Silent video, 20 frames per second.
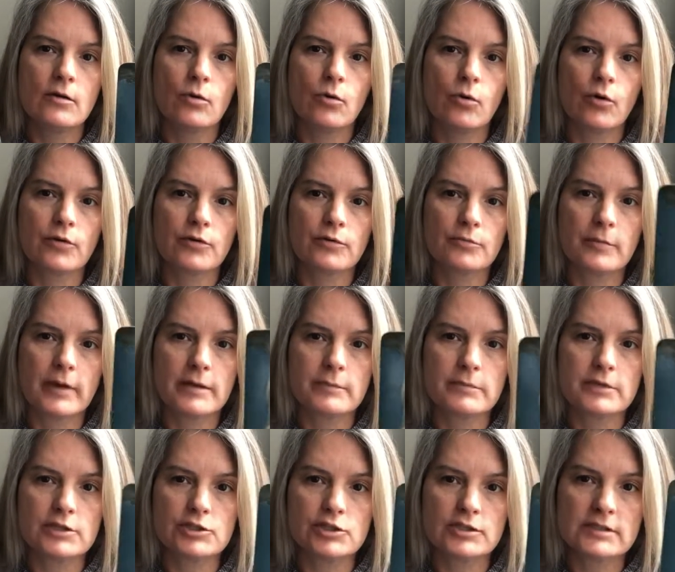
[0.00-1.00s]
or there might
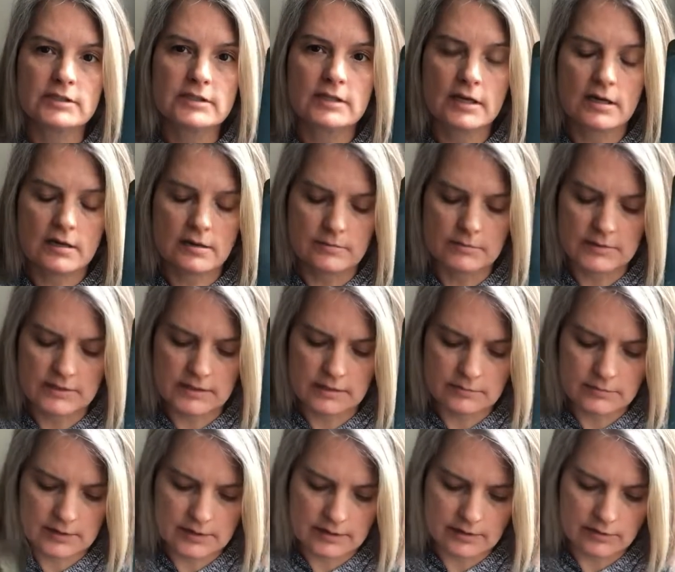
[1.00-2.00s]
be just um,
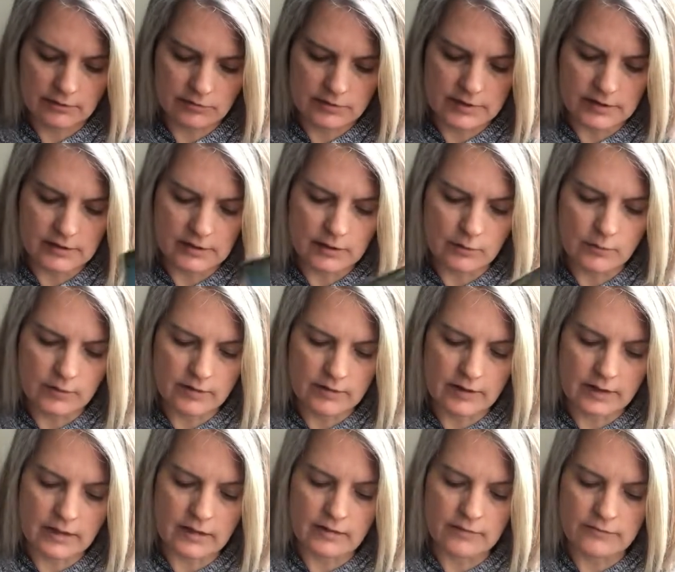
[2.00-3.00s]
something that they're dealing with
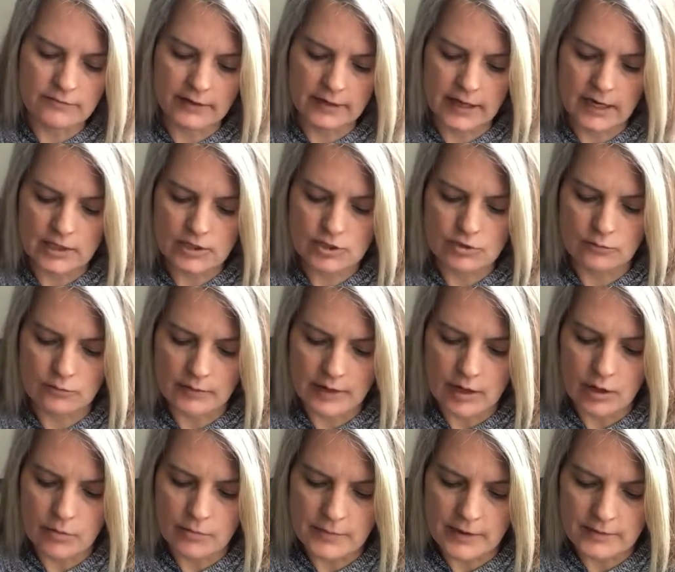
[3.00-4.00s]
in the financial
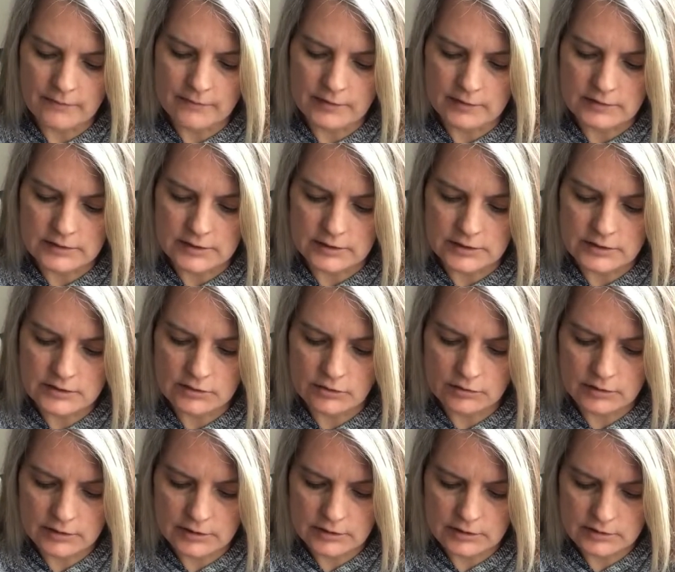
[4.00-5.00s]
realm that feels
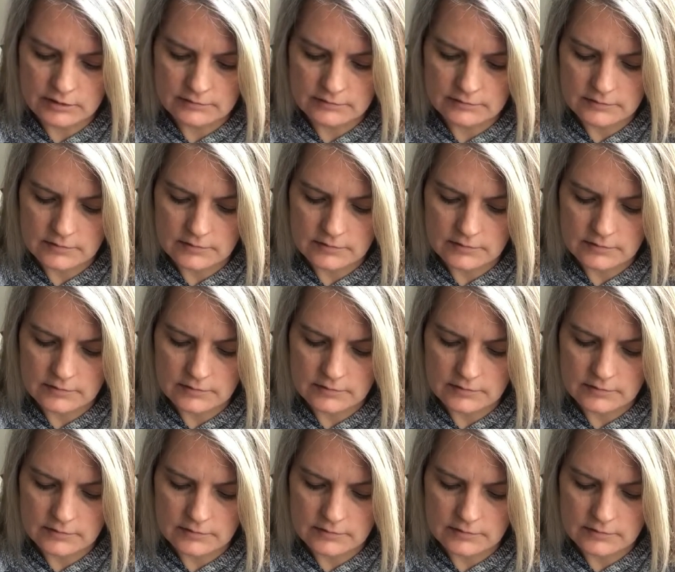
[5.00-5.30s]
uncertain